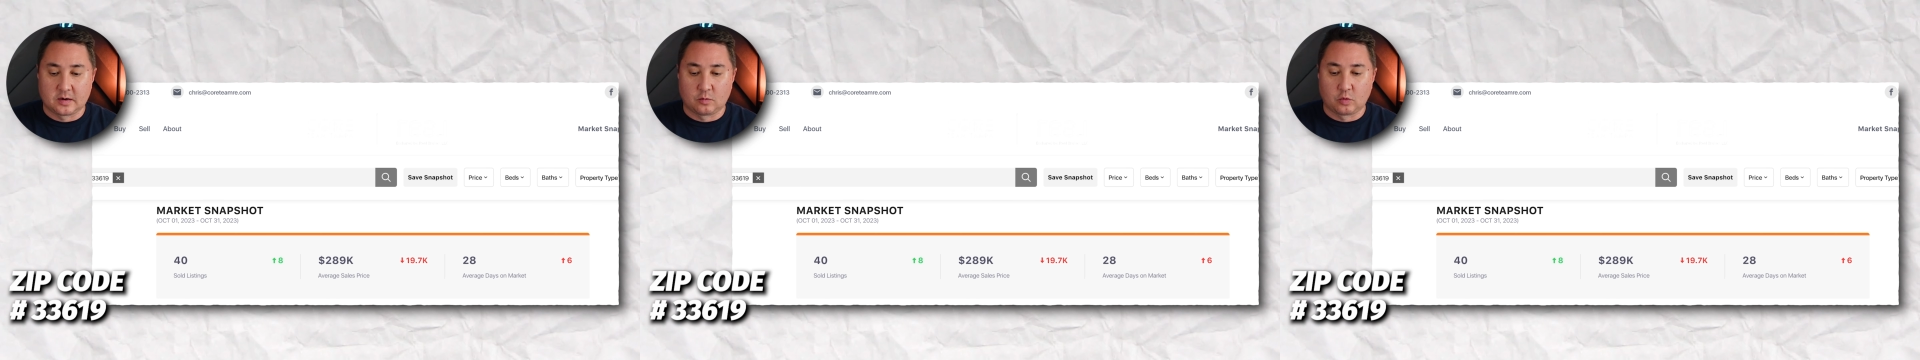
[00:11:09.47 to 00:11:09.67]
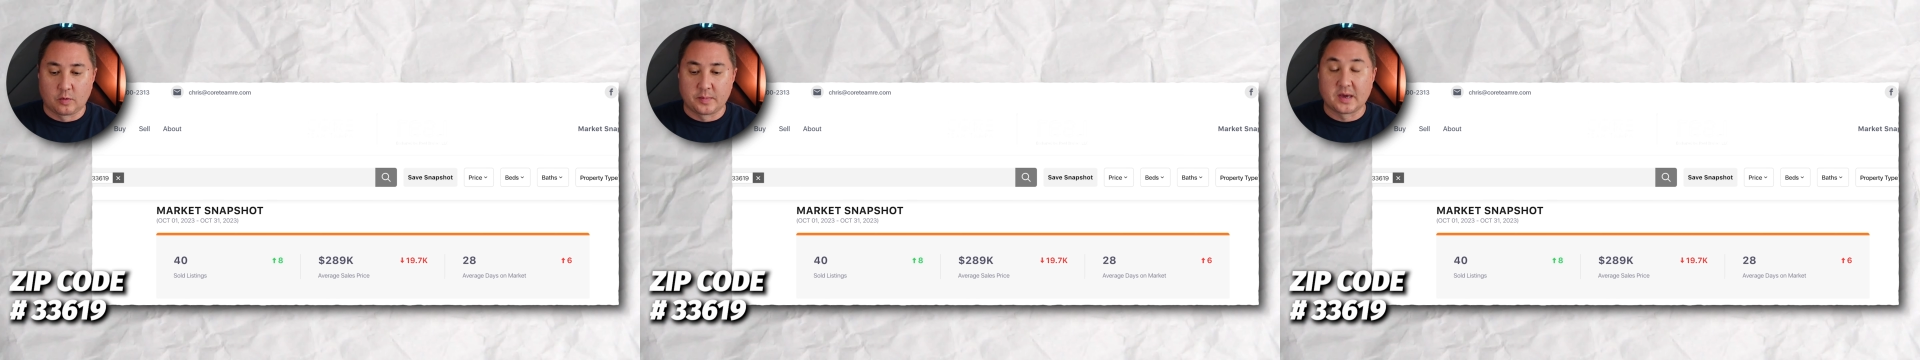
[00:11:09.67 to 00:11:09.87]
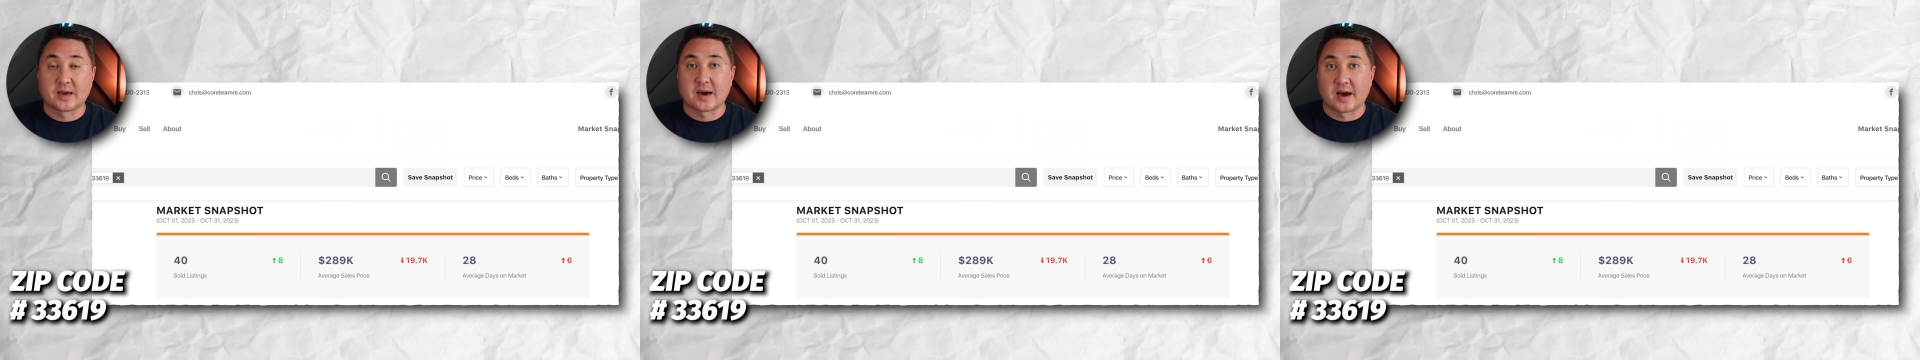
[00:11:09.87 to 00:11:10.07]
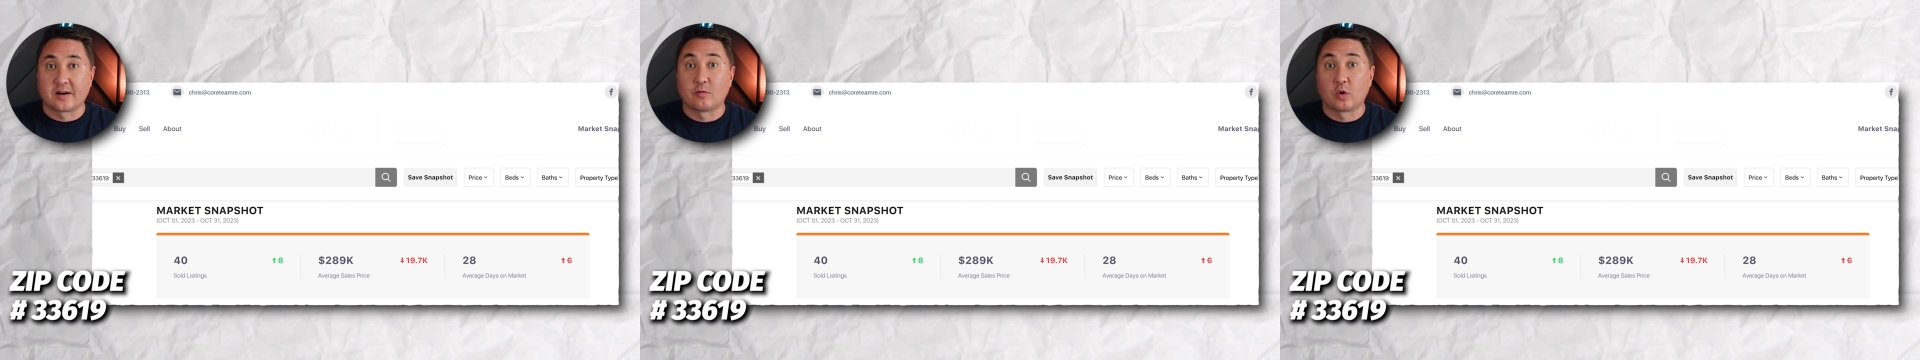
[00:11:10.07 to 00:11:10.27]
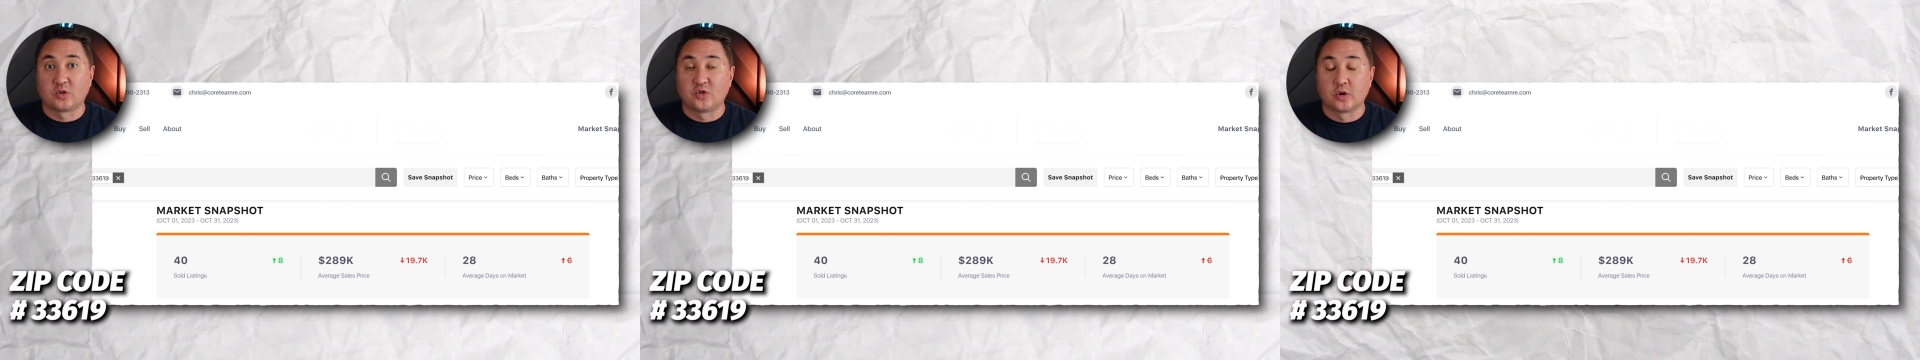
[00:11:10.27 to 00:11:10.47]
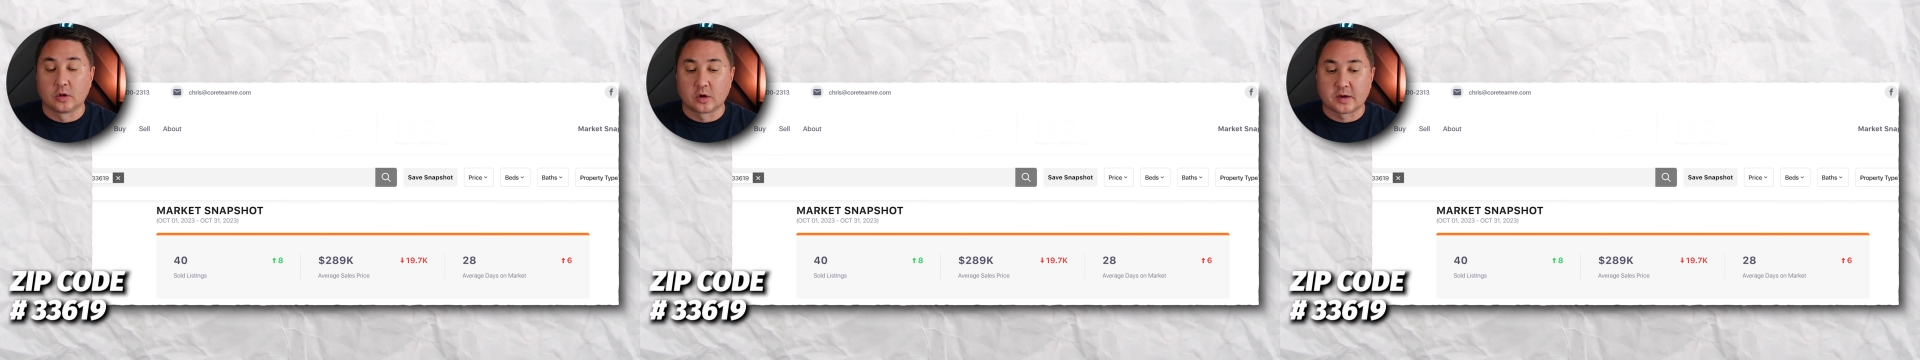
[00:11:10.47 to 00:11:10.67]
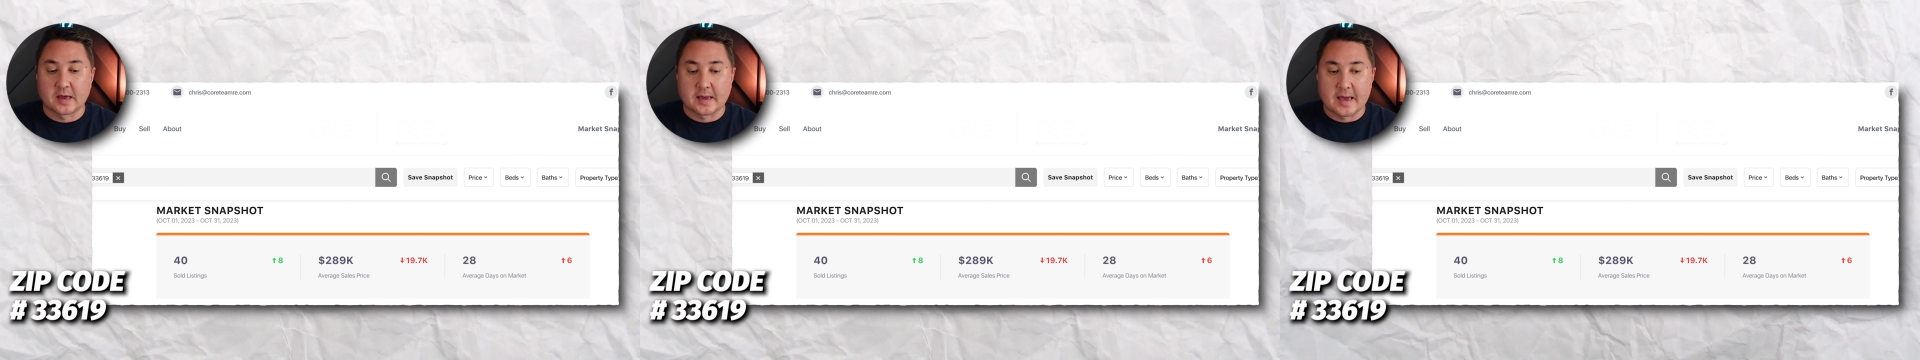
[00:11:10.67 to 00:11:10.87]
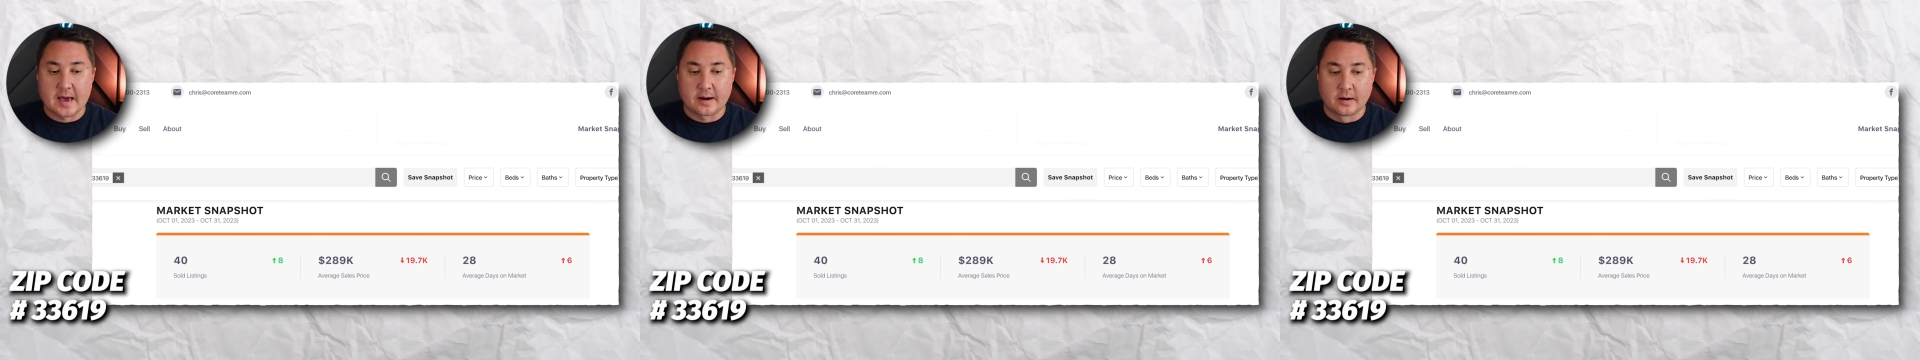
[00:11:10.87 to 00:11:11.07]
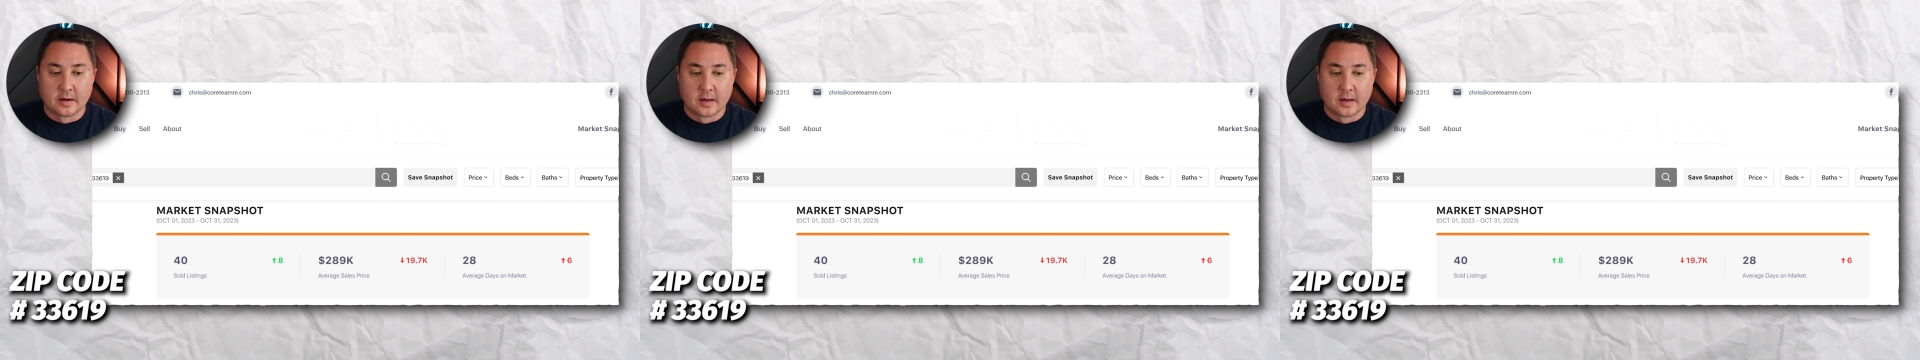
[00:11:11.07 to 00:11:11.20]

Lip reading: Will be kind of what you're looking at.